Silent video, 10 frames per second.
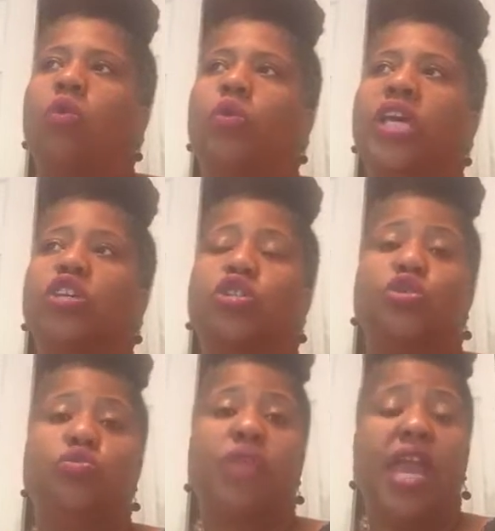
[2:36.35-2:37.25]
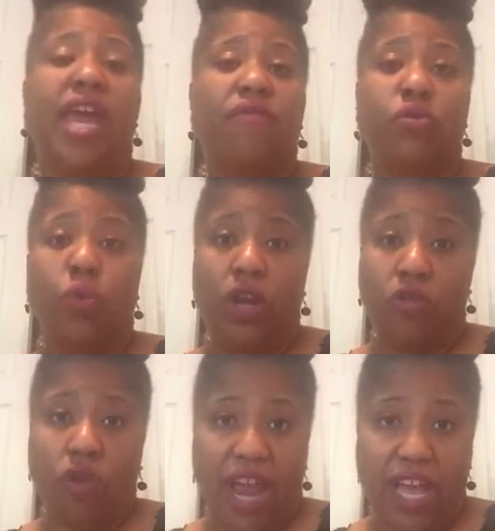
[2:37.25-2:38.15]
We assume that everyone
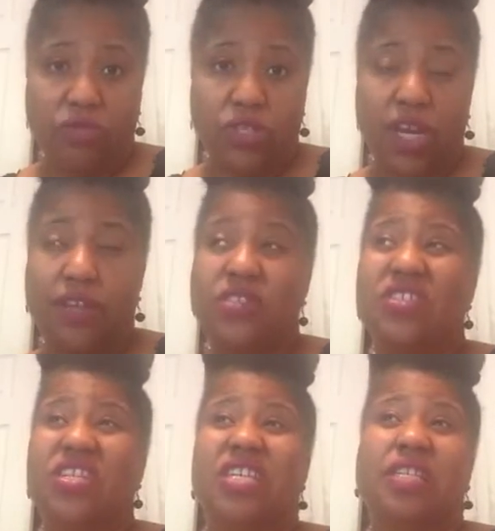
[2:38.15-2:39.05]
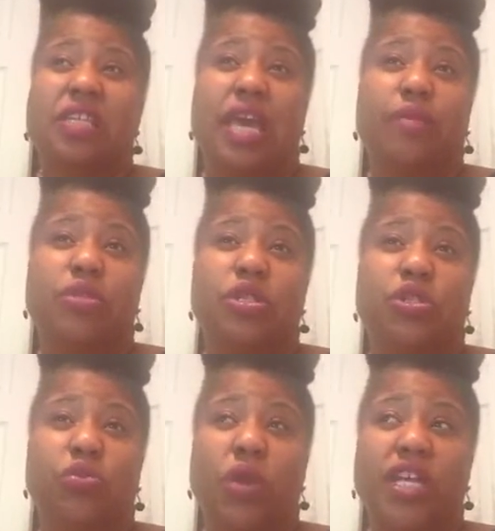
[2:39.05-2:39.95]
around us is in the same
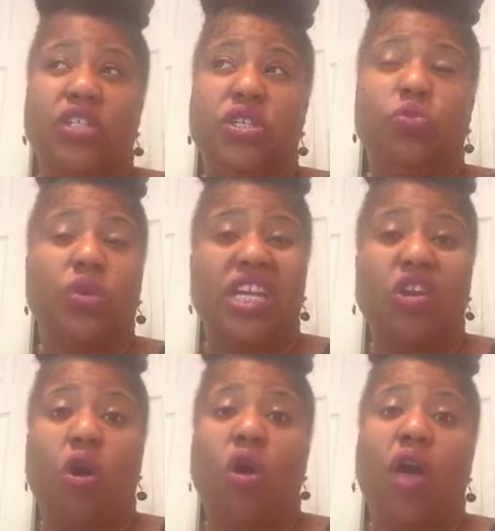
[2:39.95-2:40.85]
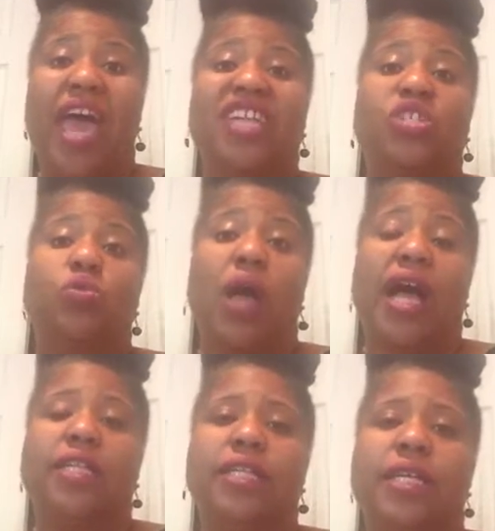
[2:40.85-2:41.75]
situation, when in all
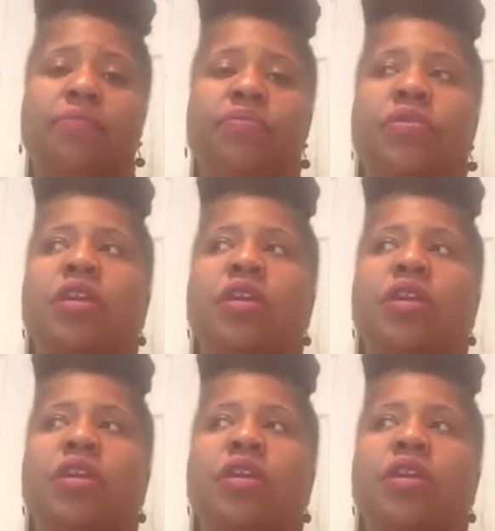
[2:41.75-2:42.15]
actuality,